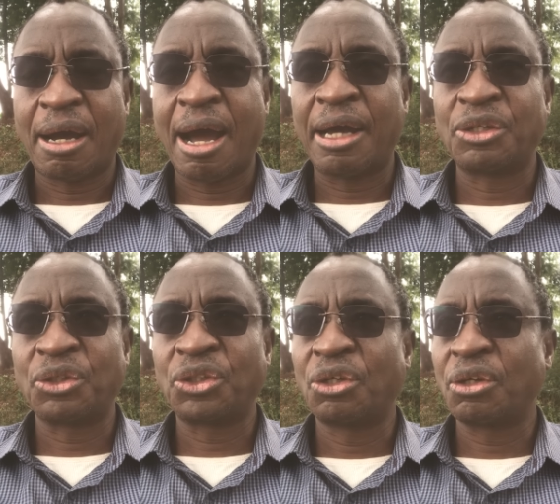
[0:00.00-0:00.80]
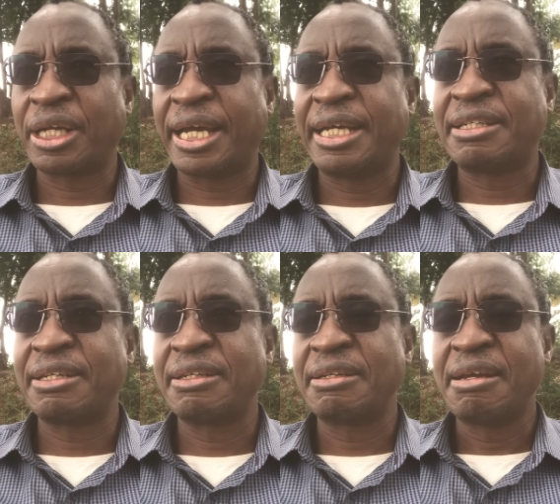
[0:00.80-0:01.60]
And you know,
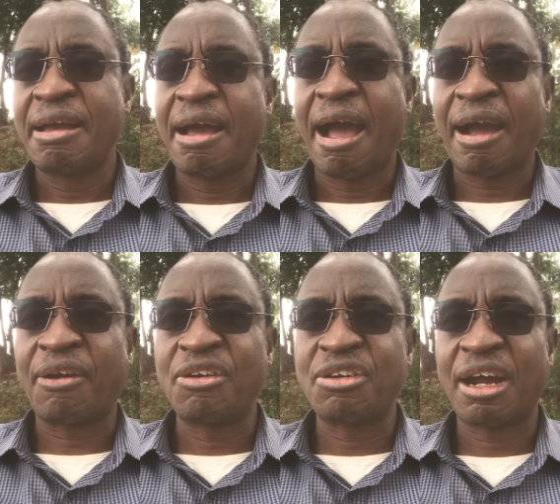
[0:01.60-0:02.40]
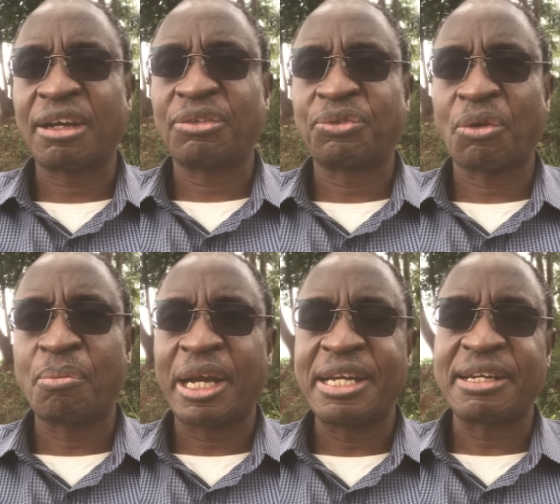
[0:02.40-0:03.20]
getting a contract
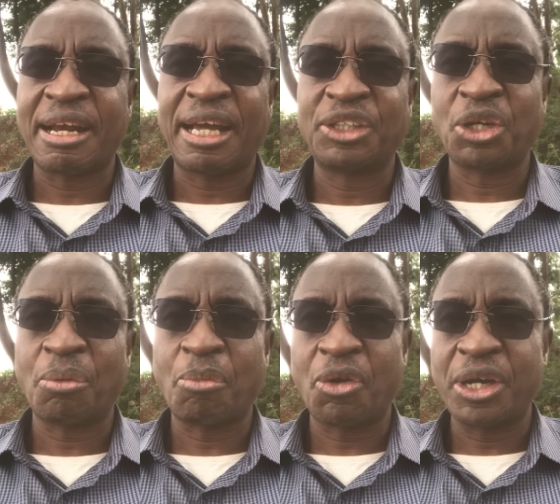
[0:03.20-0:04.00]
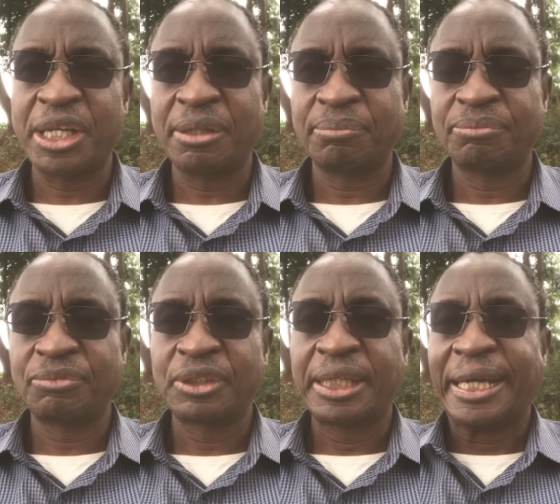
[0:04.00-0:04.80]
from an international body
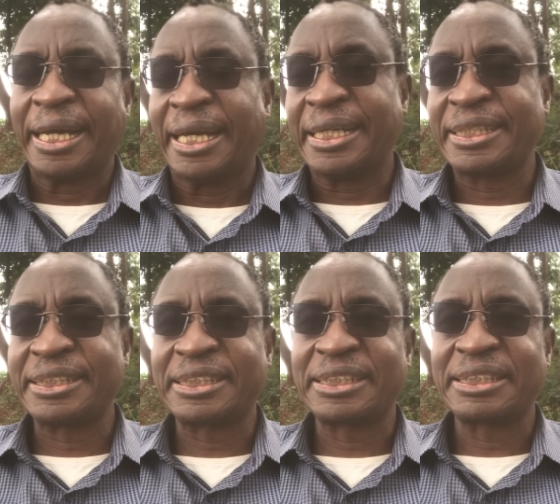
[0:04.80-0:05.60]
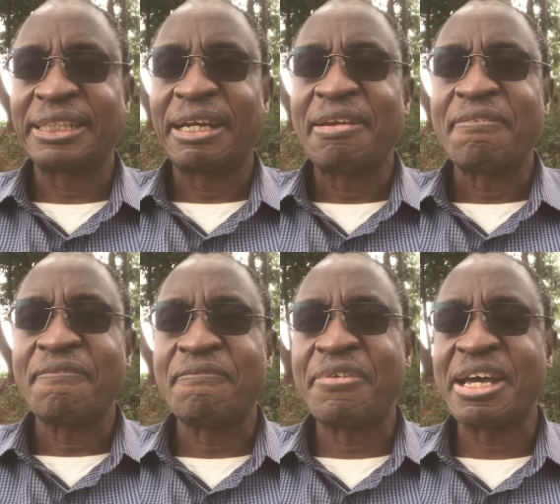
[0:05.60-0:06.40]
is
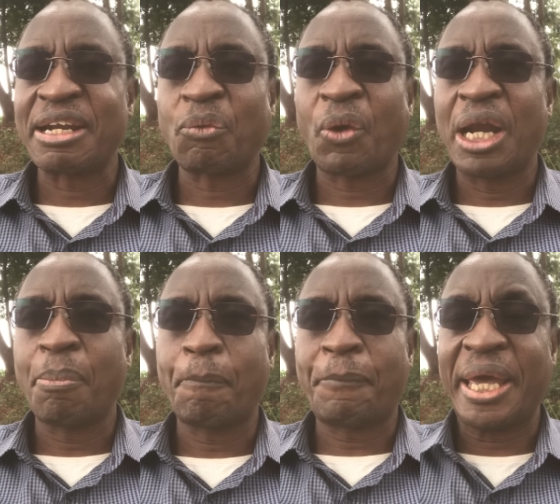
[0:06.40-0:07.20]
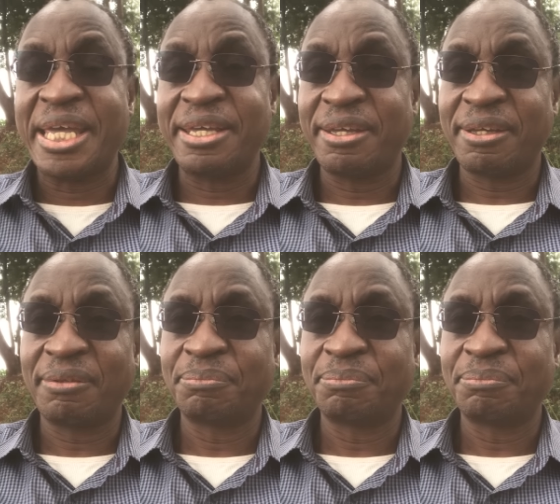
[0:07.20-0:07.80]
very well paying.